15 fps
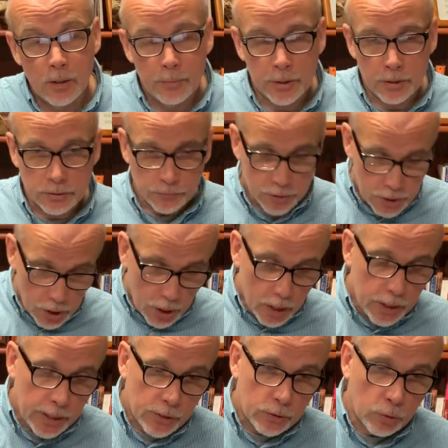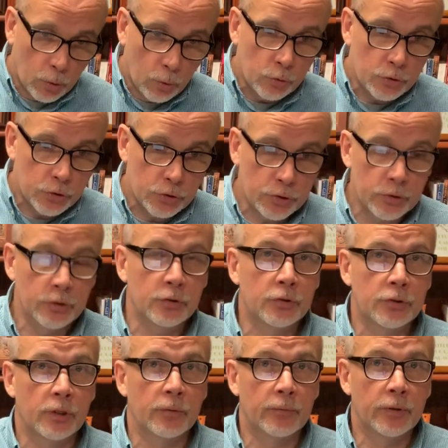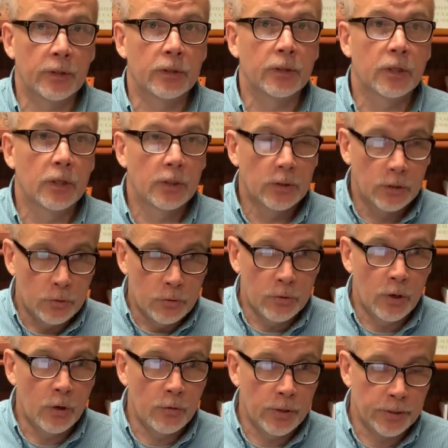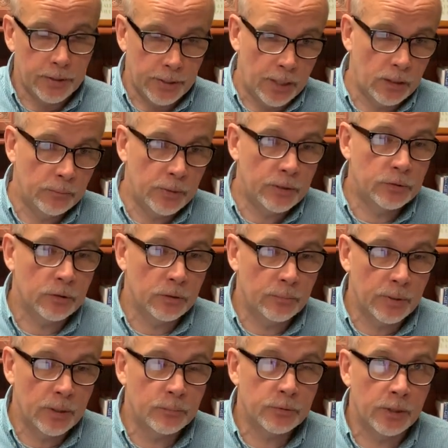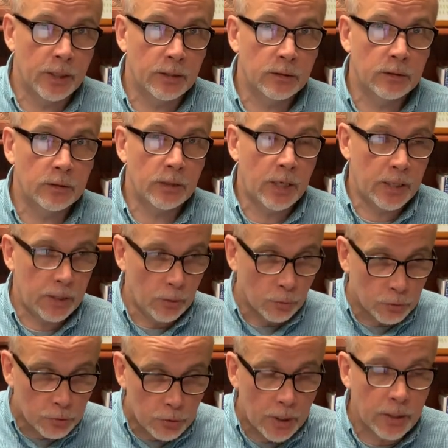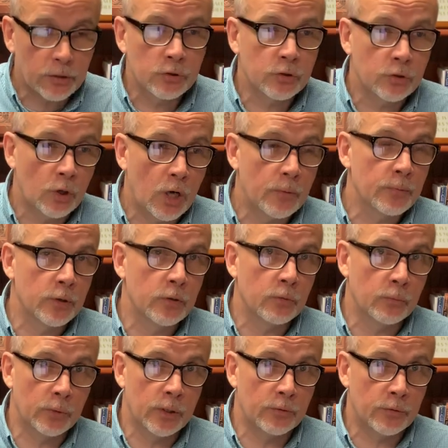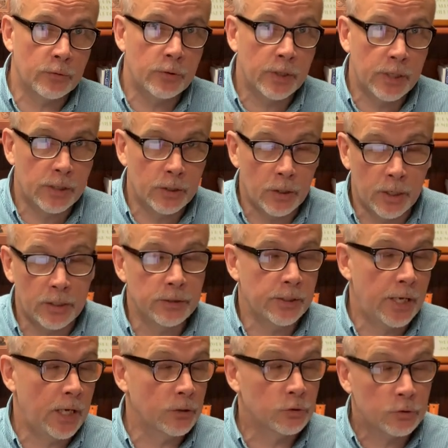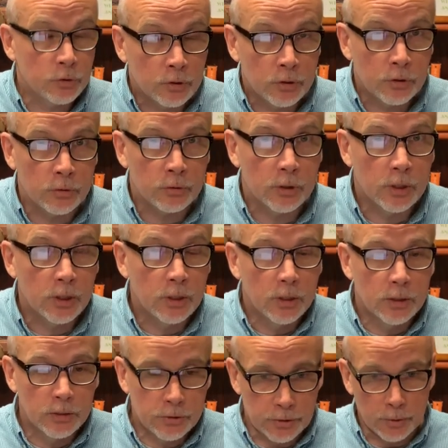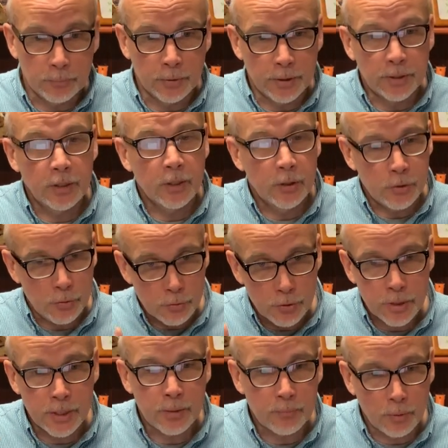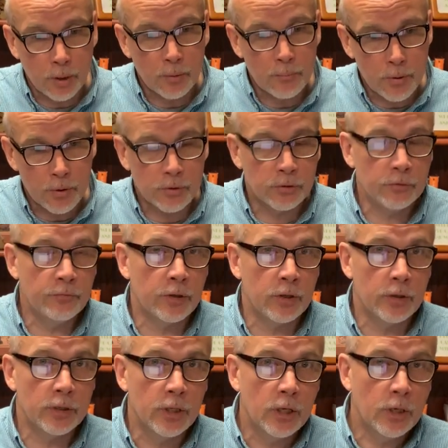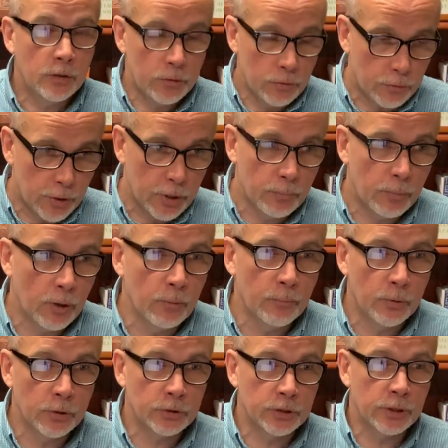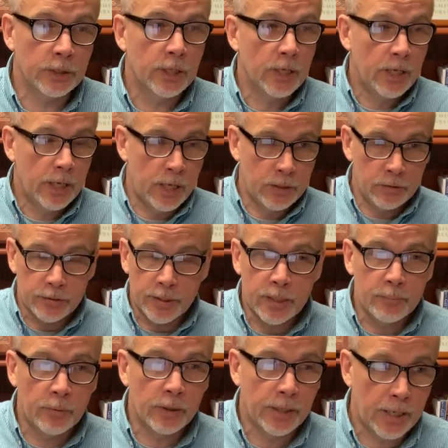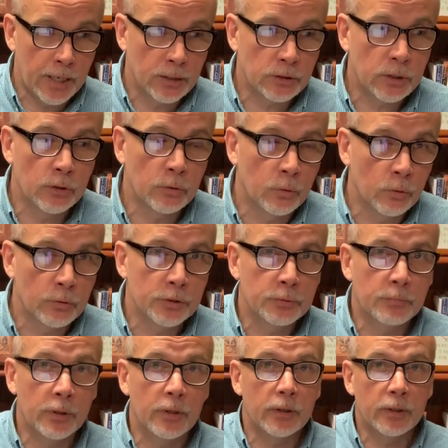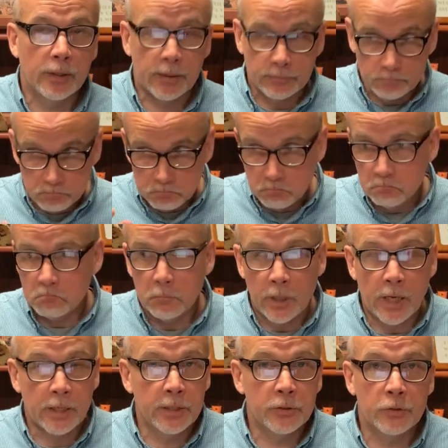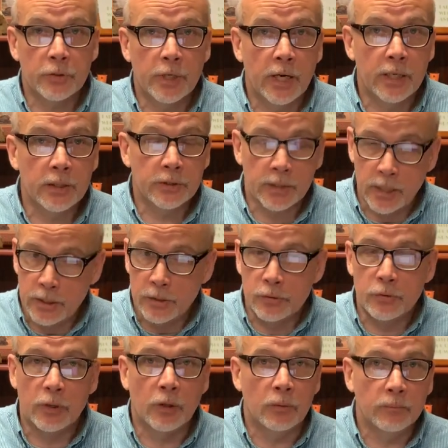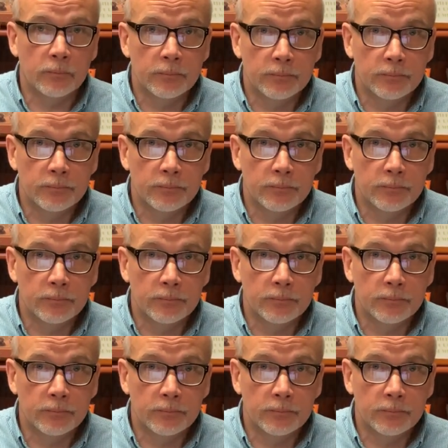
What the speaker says: Because if God has told you to do something, know that the enemy's going to be upset, and he'll try to stop you in whatever God has asked you to do. Simply, you keep on persevering, you keep on pushing, and you keep on asking the Holy Spirit, I need your guidance, I need your help.